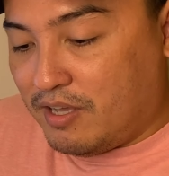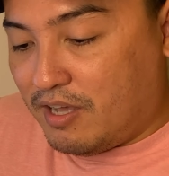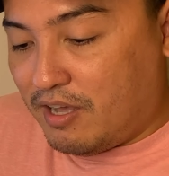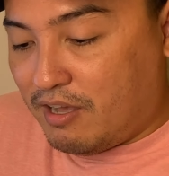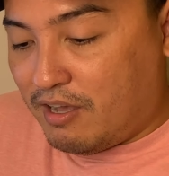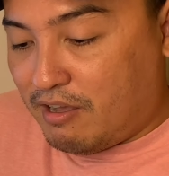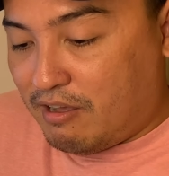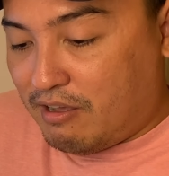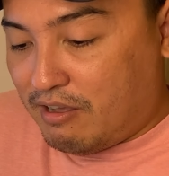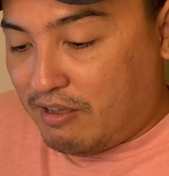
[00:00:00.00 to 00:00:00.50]

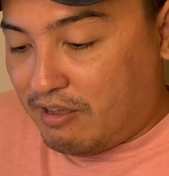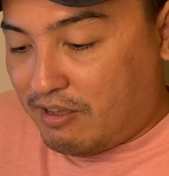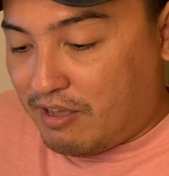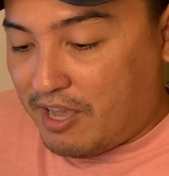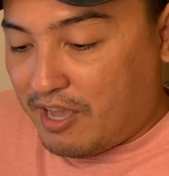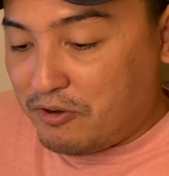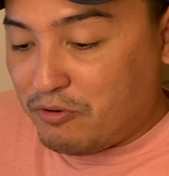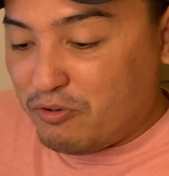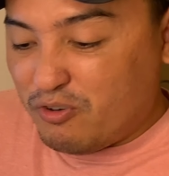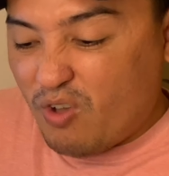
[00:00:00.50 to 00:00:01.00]

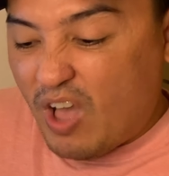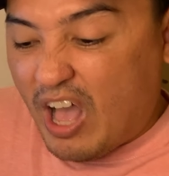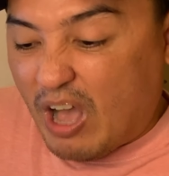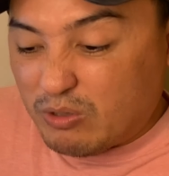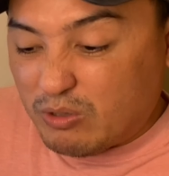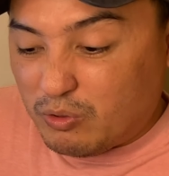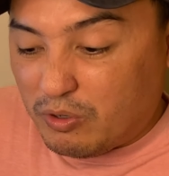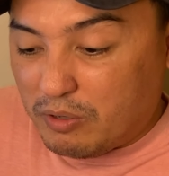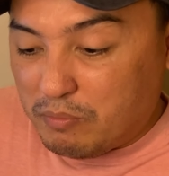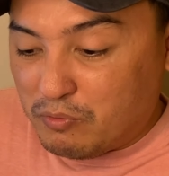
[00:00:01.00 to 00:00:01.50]
I don't know
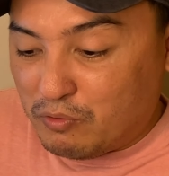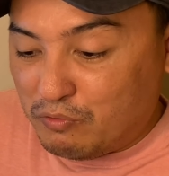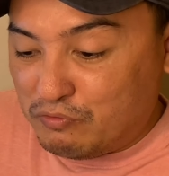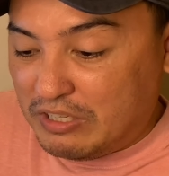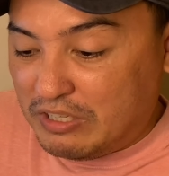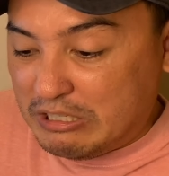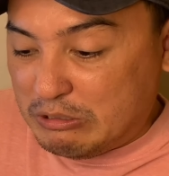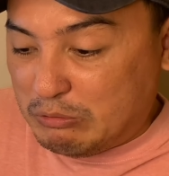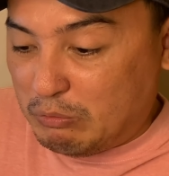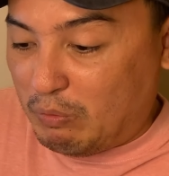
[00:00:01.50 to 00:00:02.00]
how to
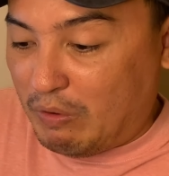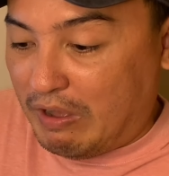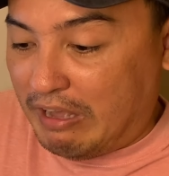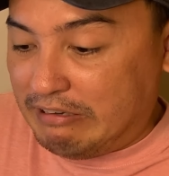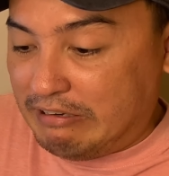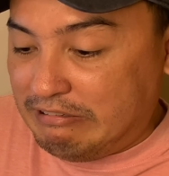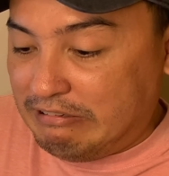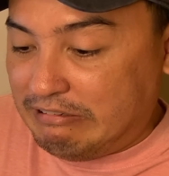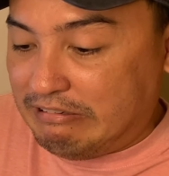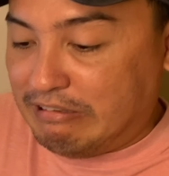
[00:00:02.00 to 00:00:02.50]
remove this
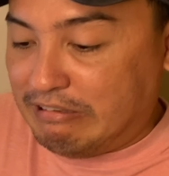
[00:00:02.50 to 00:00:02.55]
one,